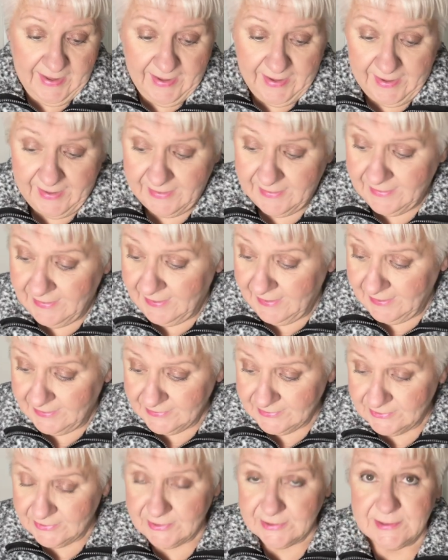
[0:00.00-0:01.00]
And
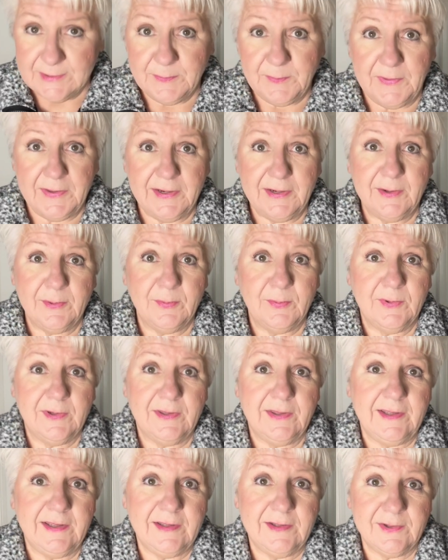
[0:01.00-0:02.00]
it's just been a
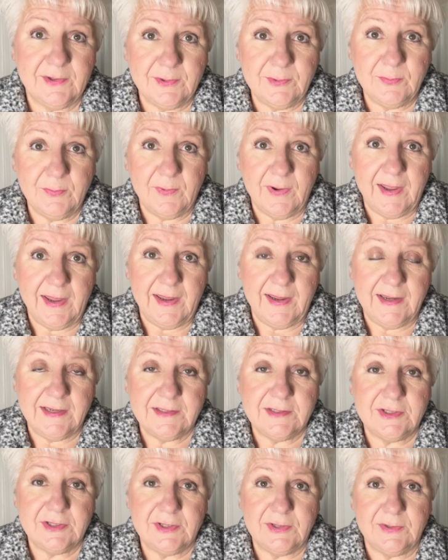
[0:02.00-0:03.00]
really good way
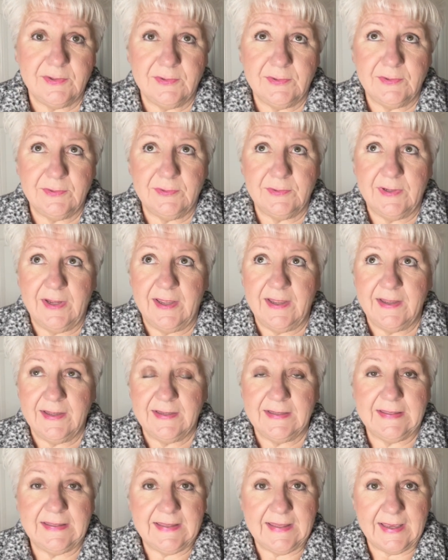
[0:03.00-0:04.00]
to
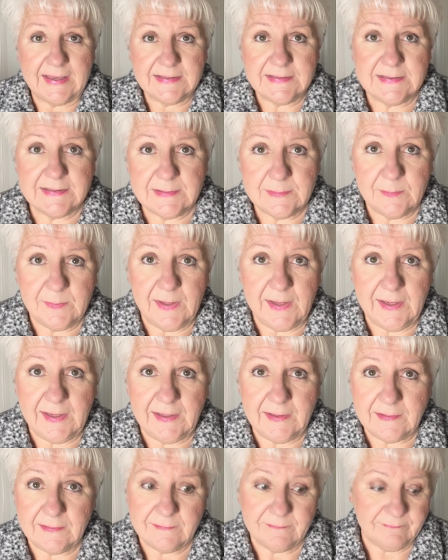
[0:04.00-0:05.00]

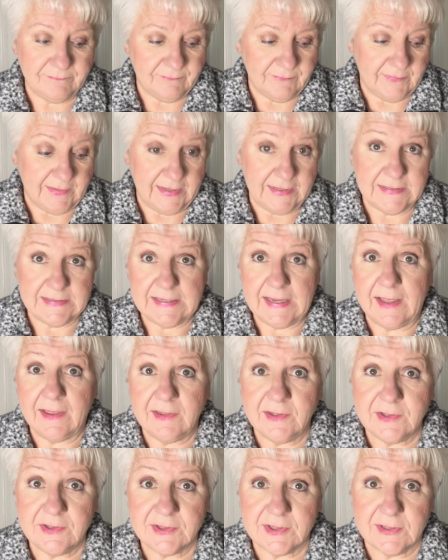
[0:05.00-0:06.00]
guesstimate
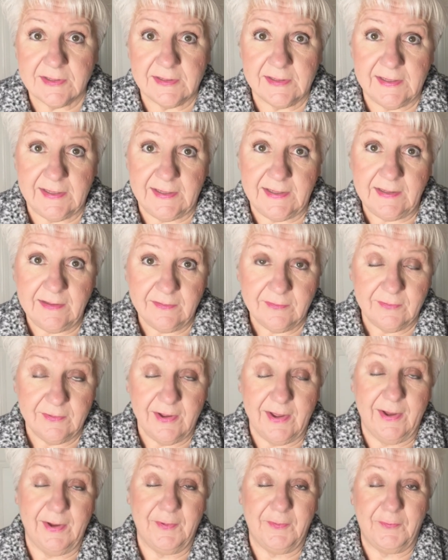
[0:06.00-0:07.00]
intelligently
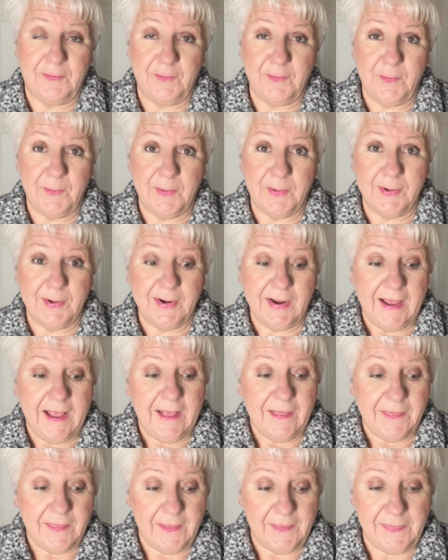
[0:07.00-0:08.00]
for
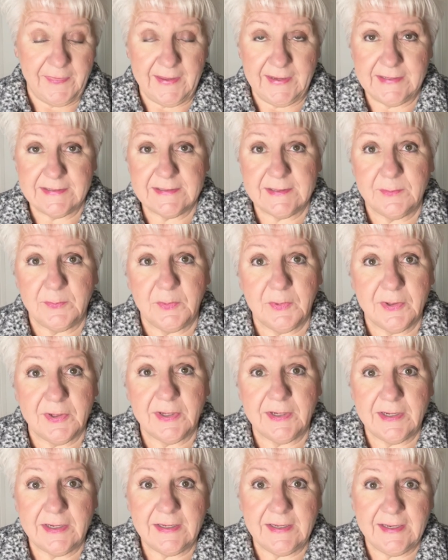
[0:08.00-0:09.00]
the things that we're
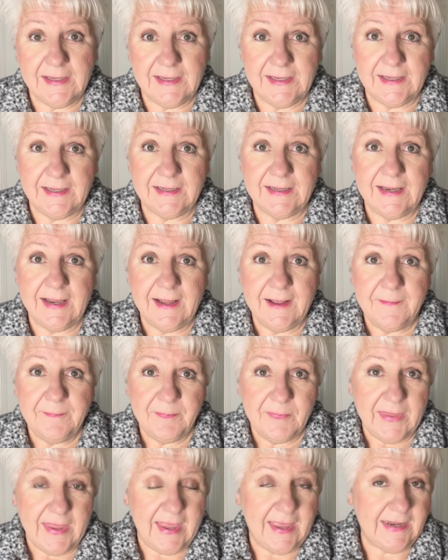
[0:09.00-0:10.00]
going to need,
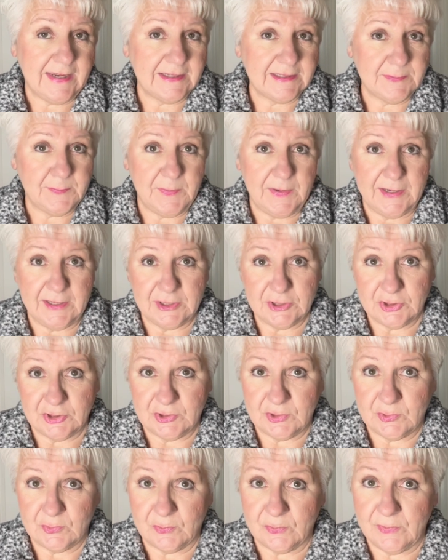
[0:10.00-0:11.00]
and it's been
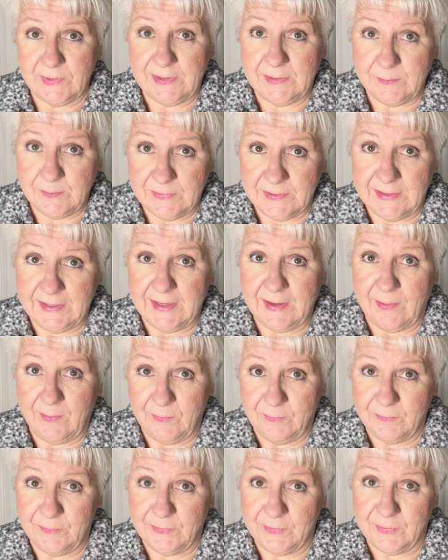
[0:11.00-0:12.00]
extremely
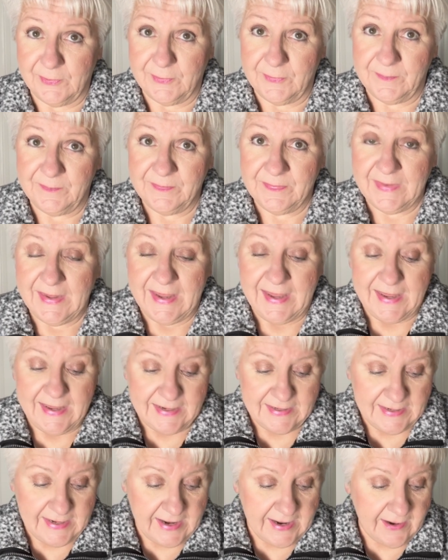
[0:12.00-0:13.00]
helpful.
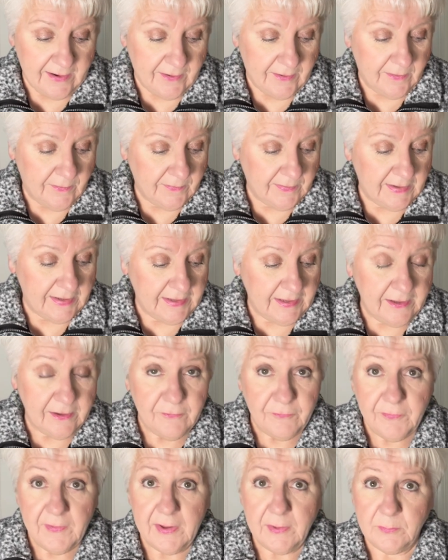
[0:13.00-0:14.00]
Now,
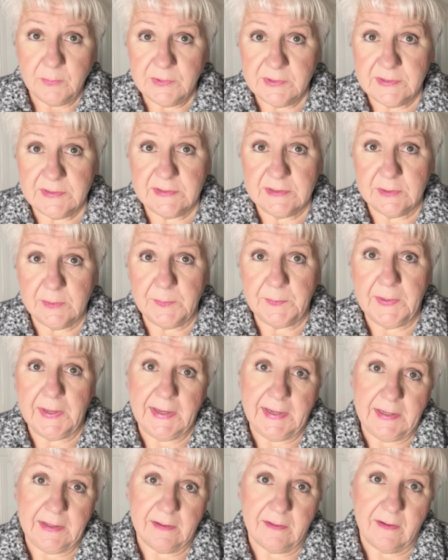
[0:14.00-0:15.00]
if I was still
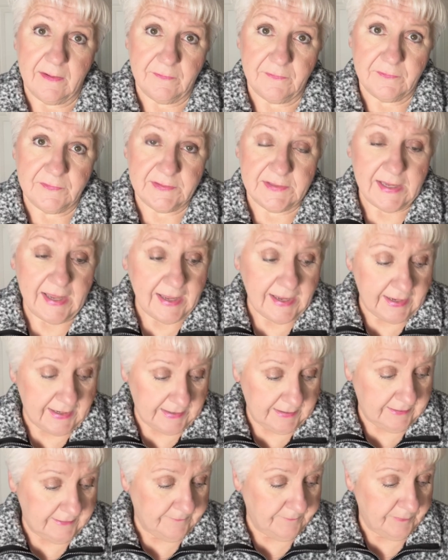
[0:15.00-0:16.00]
paying off
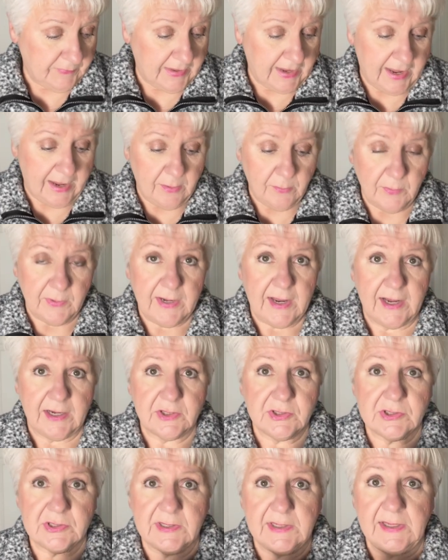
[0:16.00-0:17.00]
debt, I would
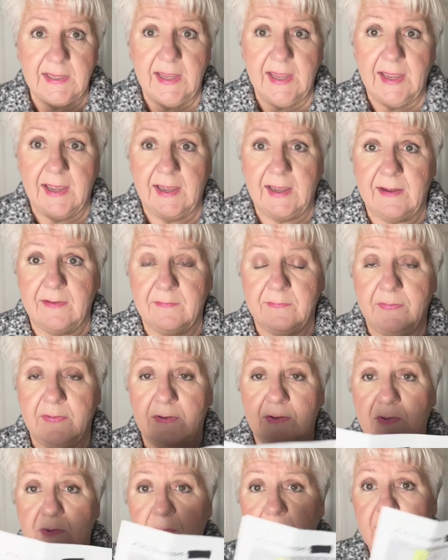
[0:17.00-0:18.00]
actually have
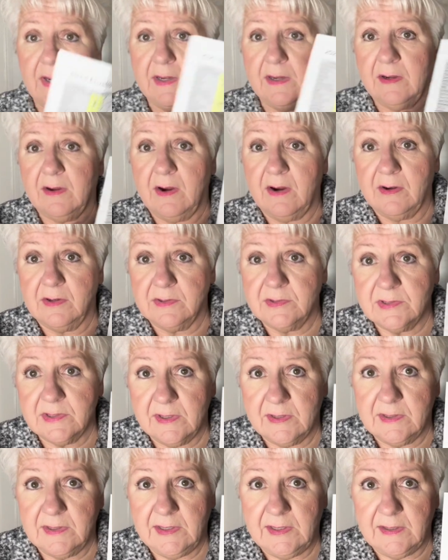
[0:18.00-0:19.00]
credit cards
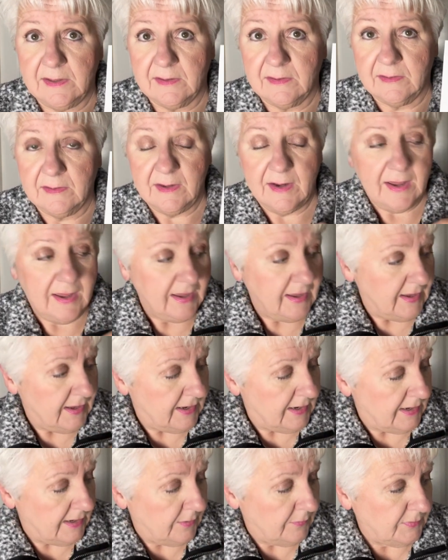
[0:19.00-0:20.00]
on here,
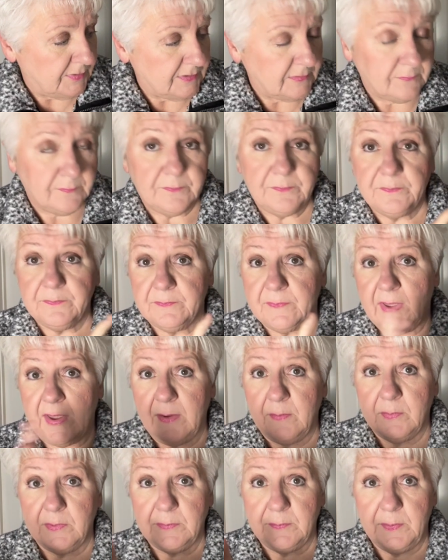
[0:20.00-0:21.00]
and
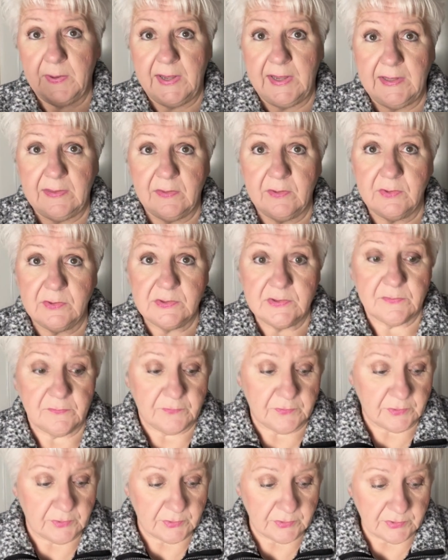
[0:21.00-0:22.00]
I would pay those
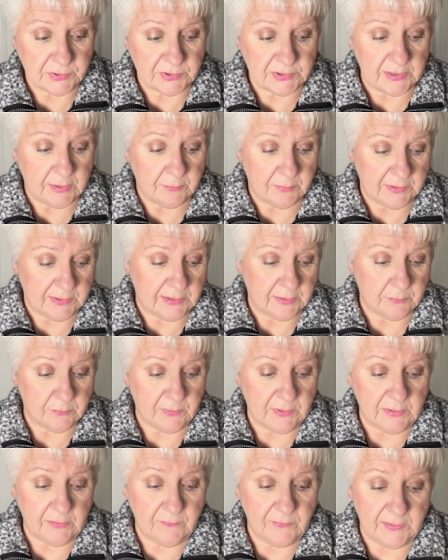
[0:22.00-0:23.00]
first. I would get
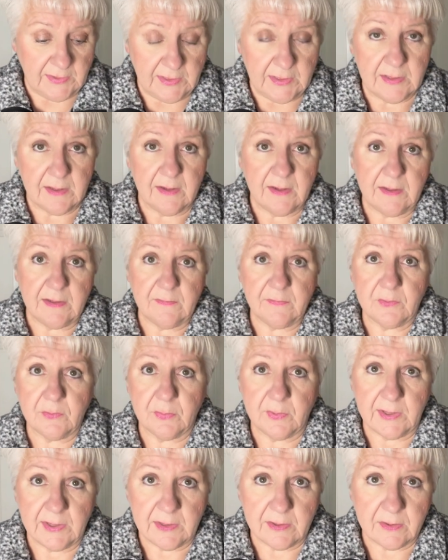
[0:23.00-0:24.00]
rid of any kind of
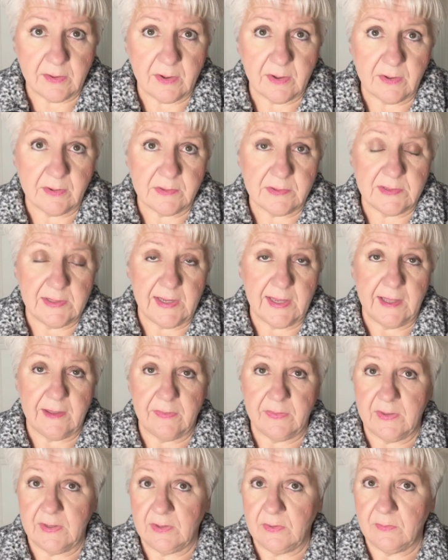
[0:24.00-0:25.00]
credit card
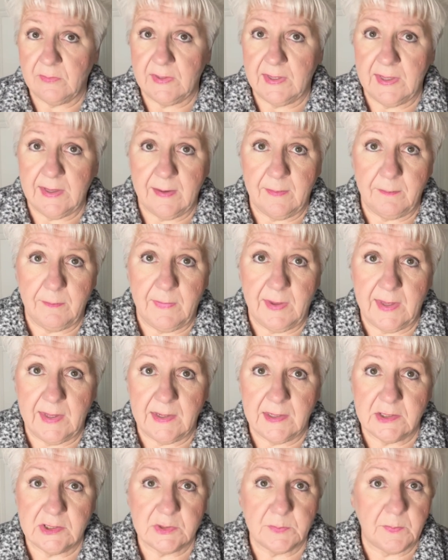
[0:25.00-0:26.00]
debt that you can't
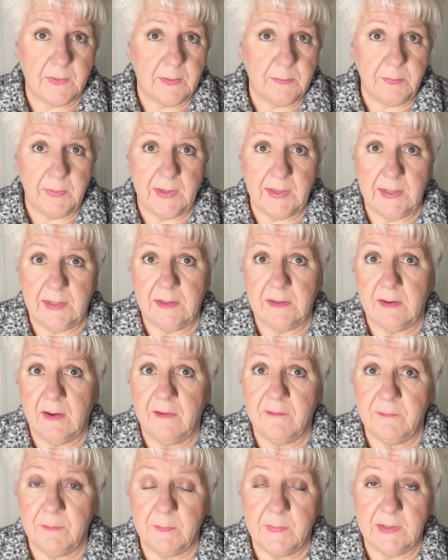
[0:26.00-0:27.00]
manage by paying it
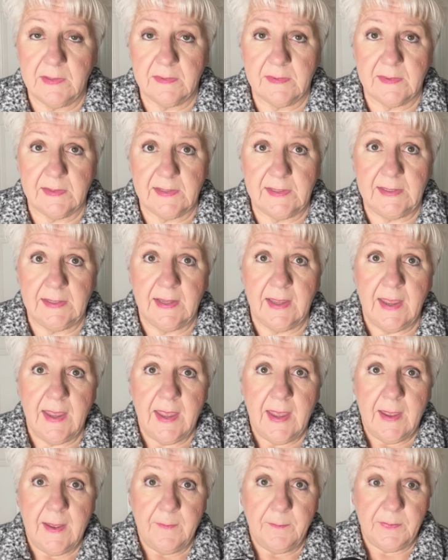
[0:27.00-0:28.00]
off monthly,
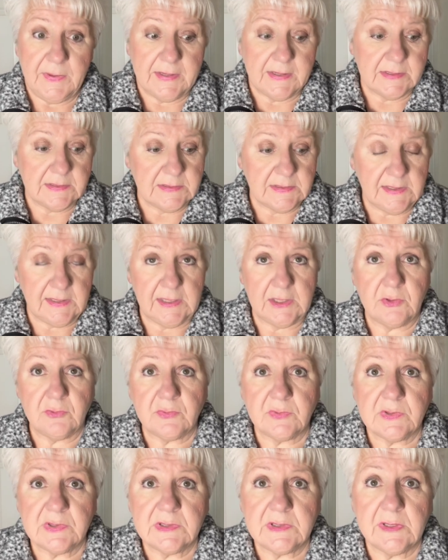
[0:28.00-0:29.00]
because the
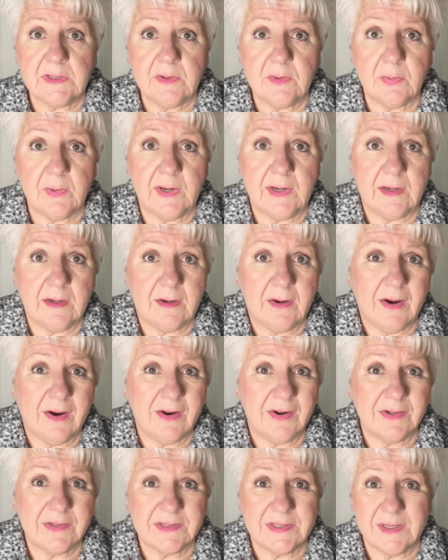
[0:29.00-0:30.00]
interest on credit
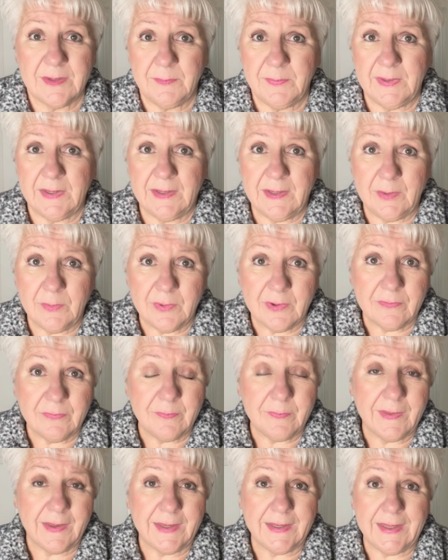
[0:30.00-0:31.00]
cards can be anywhere
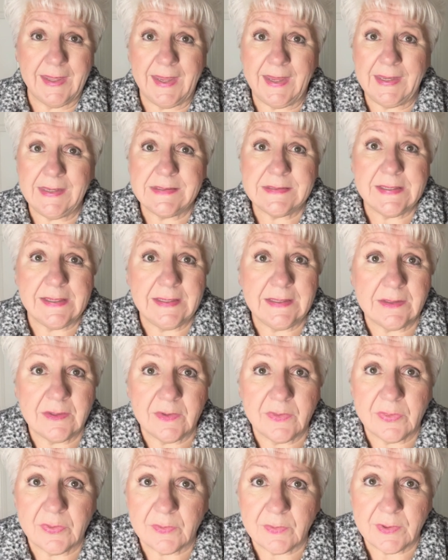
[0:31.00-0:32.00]
from like 18 to
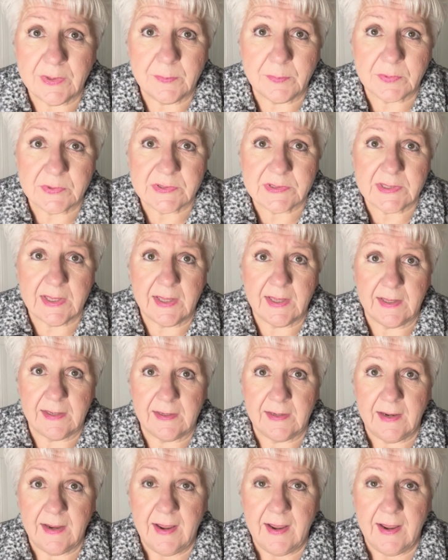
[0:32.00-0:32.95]
30%.